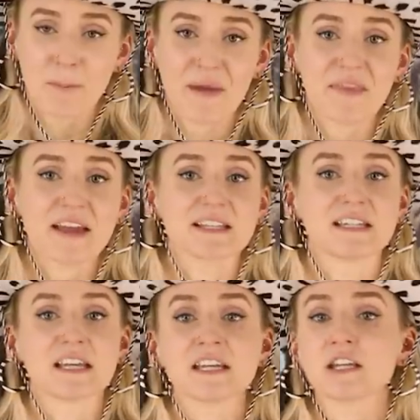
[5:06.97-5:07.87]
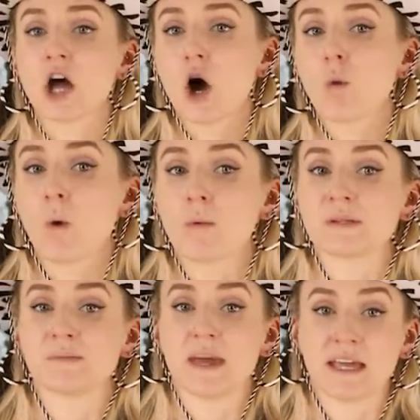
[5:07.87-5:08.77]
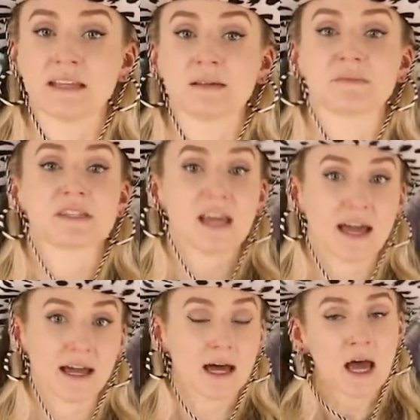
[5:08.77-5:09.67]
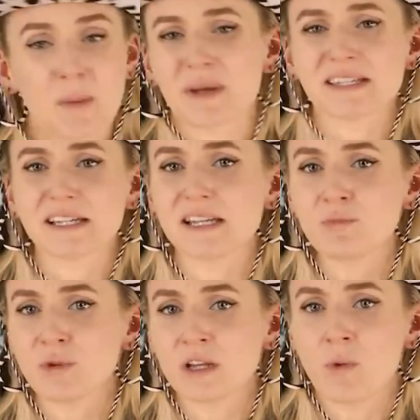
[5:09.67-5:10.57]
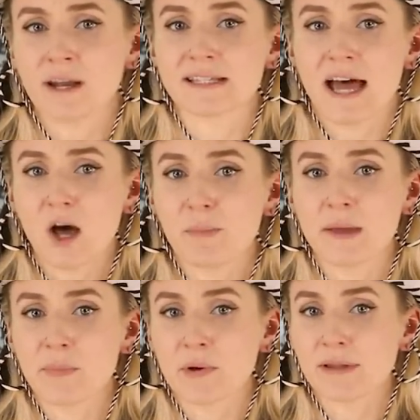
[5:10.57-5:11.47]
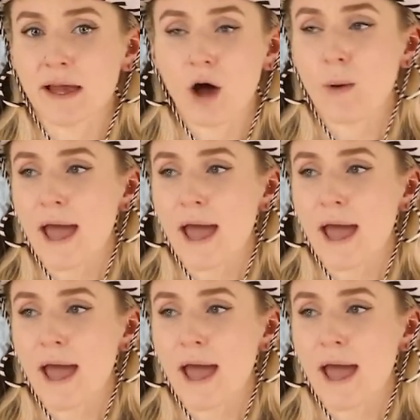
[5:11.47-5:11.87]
but they didn't know what was making them sick. Plus they didn't really want to tell people like, oh